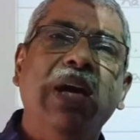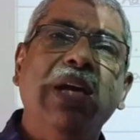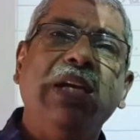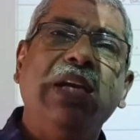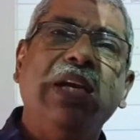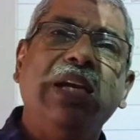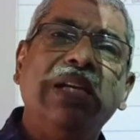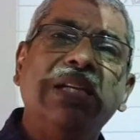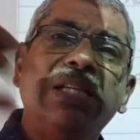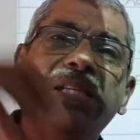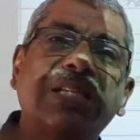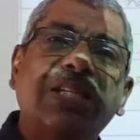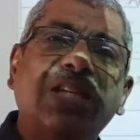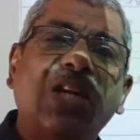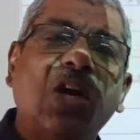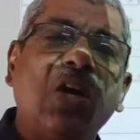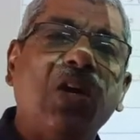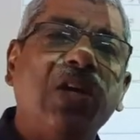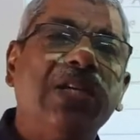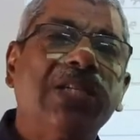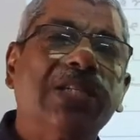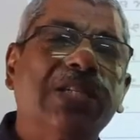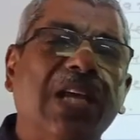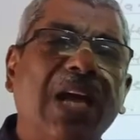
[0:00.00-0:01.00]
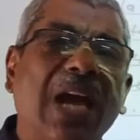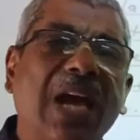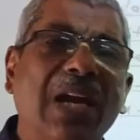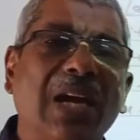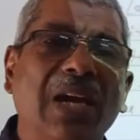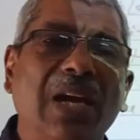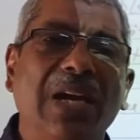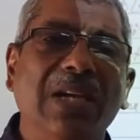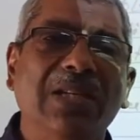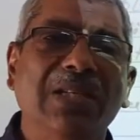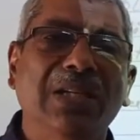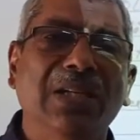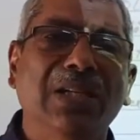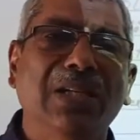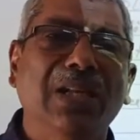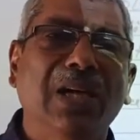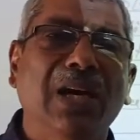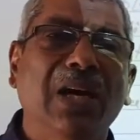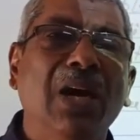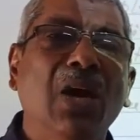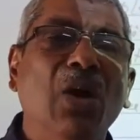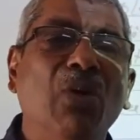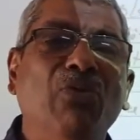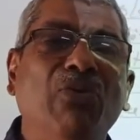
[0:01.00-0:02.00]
installing satellites in the